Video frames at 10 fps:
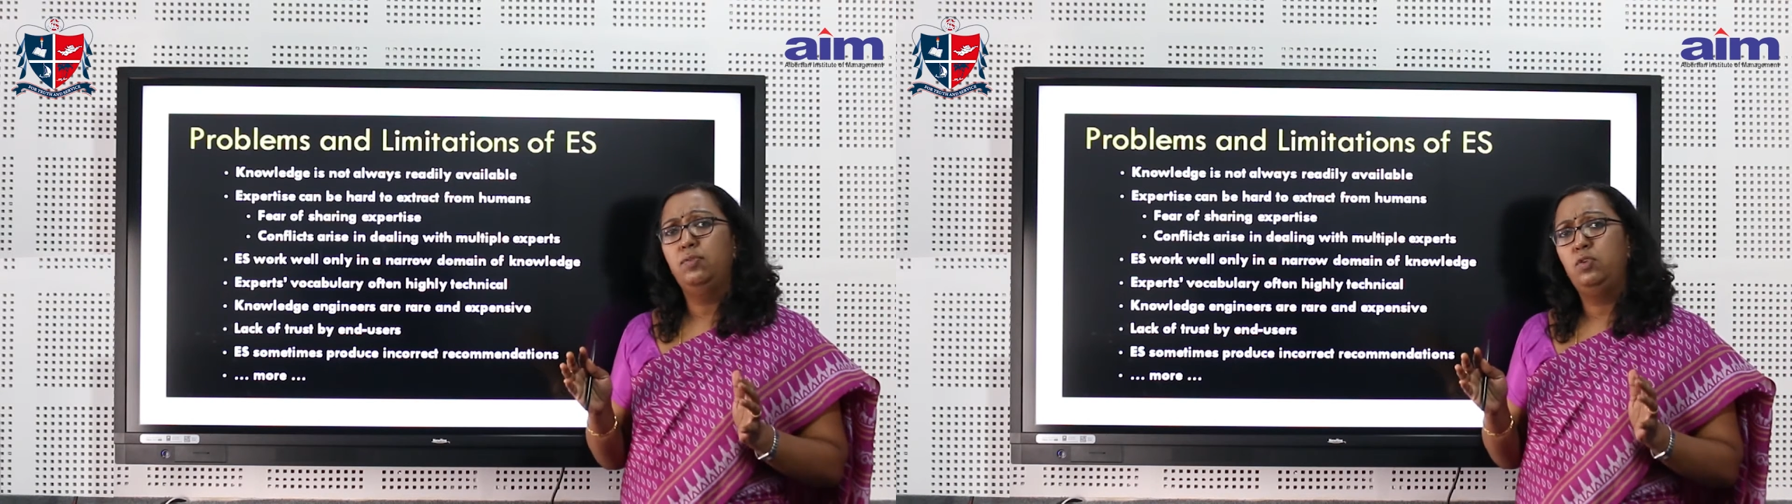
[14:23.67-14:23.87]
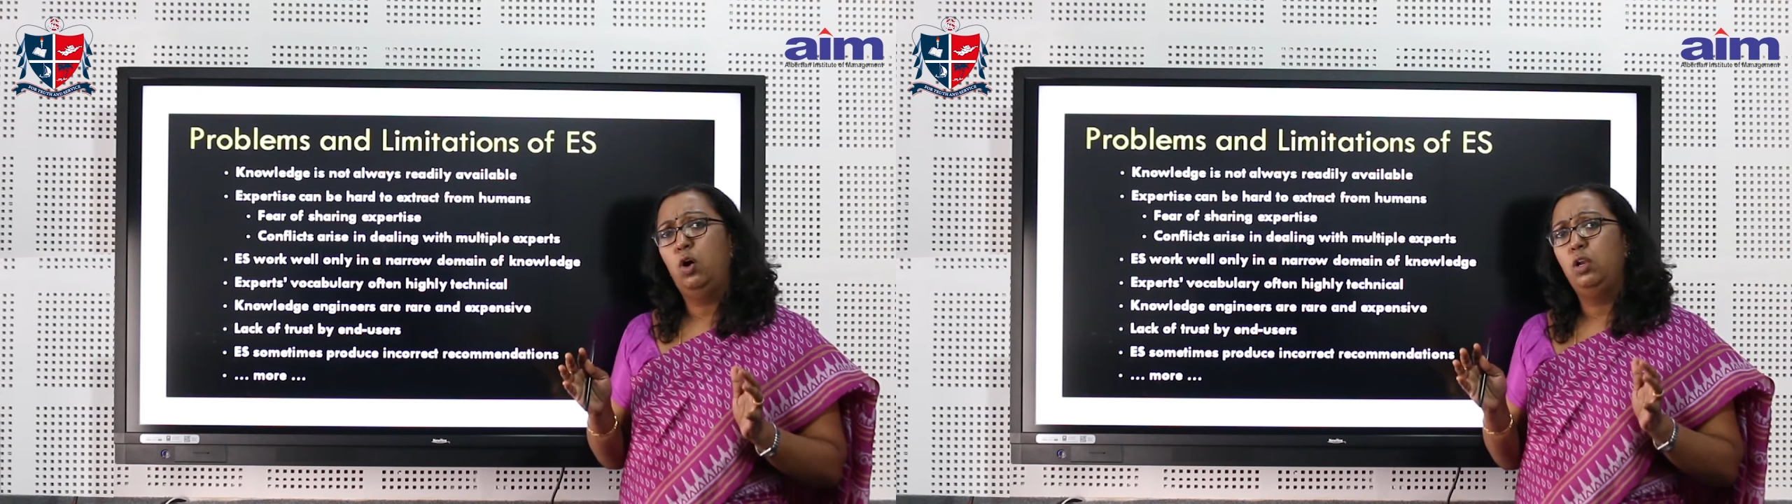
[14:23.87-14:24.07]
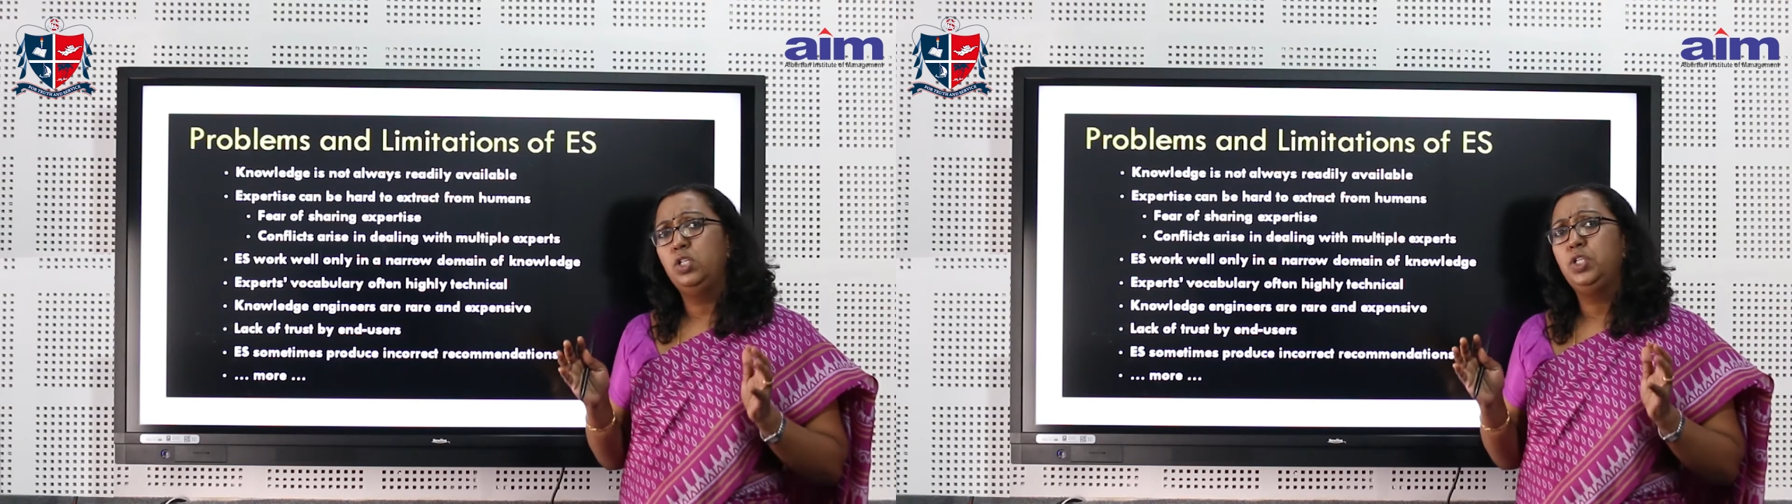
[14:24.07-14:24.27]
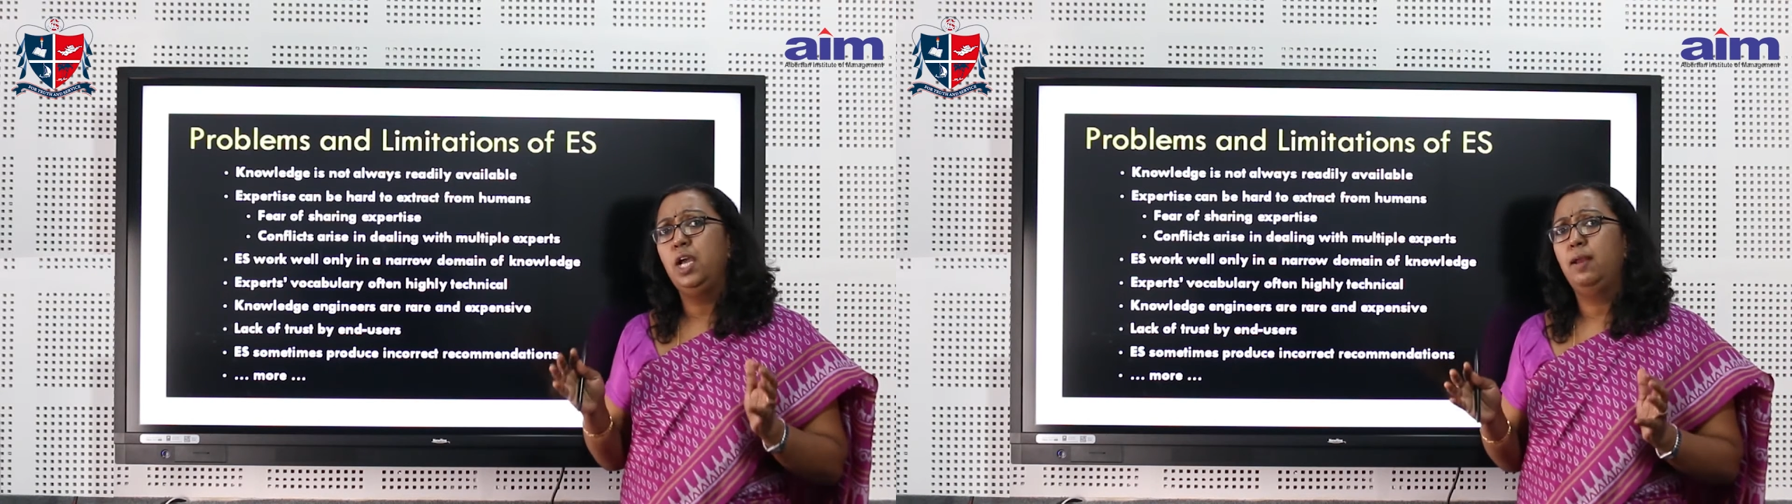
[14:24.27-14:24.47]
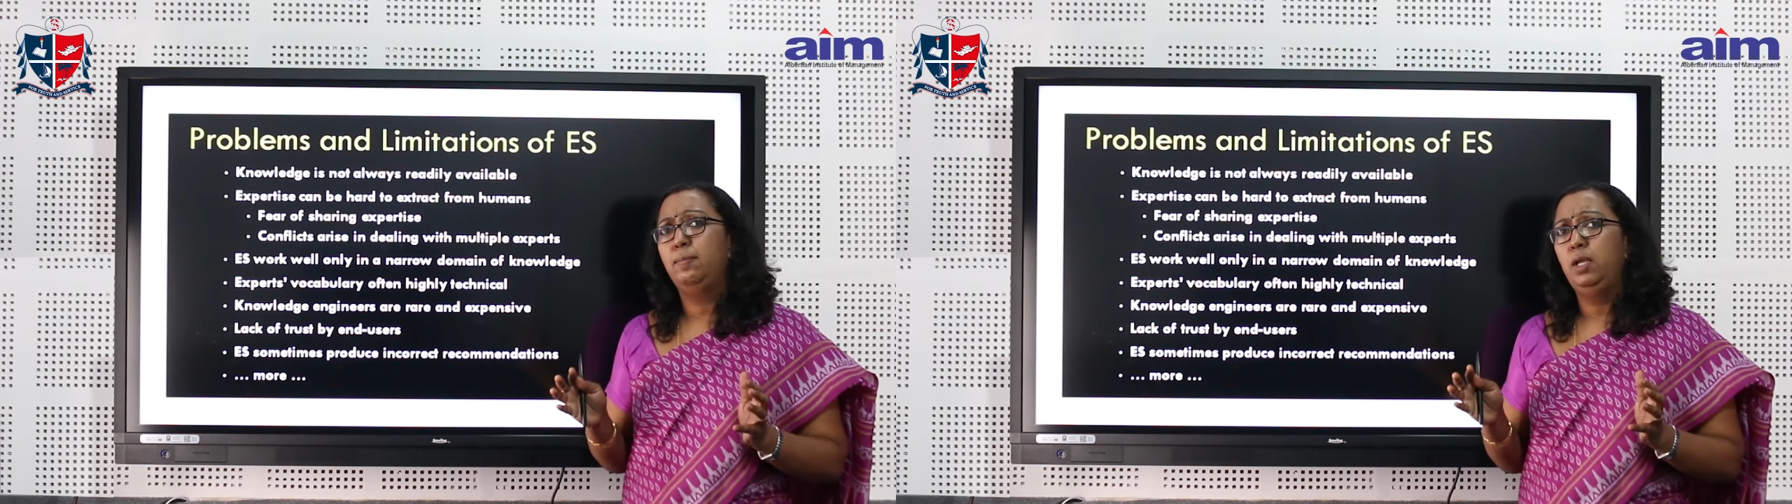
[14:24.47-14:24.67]
of knowledge
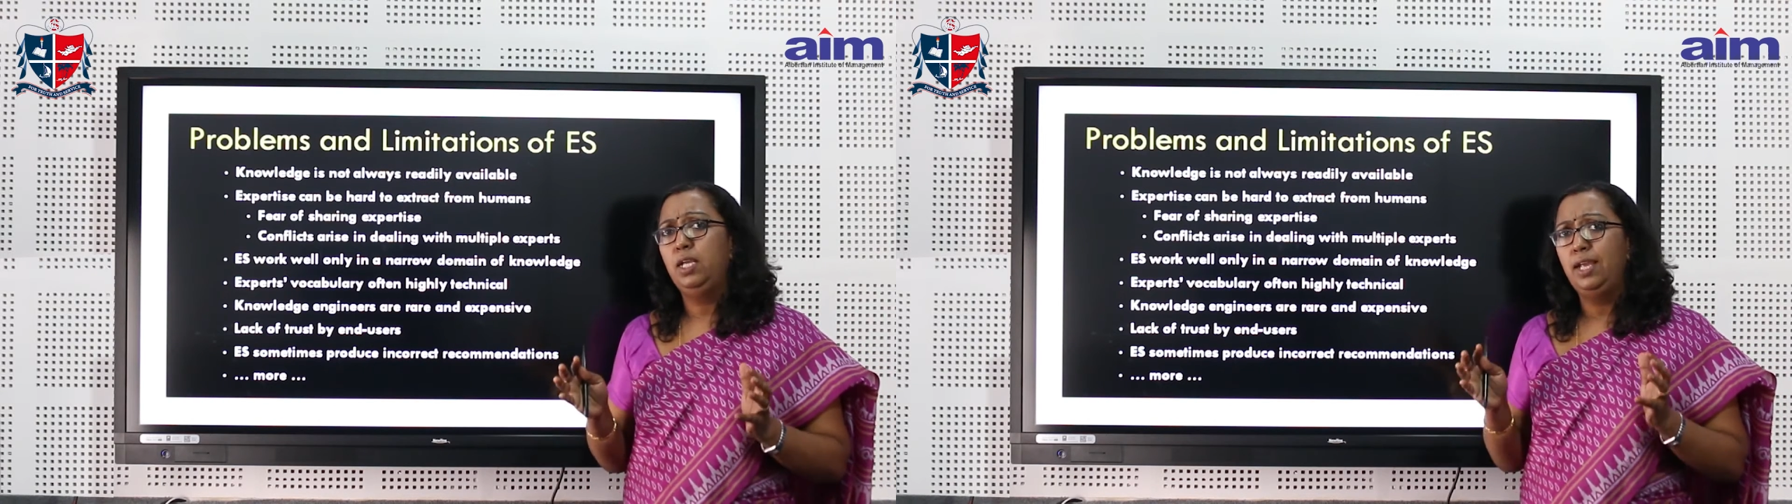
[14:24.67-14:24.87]
can be